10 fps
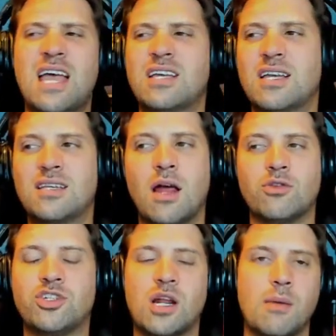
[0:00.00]
Yeah, no,
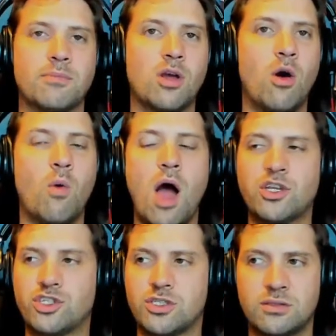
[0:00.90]
shut up. Go
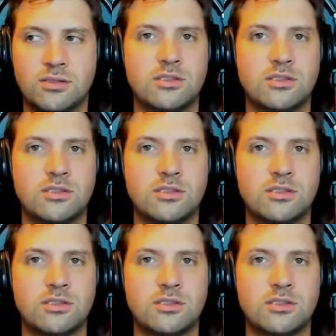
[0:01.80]
watch.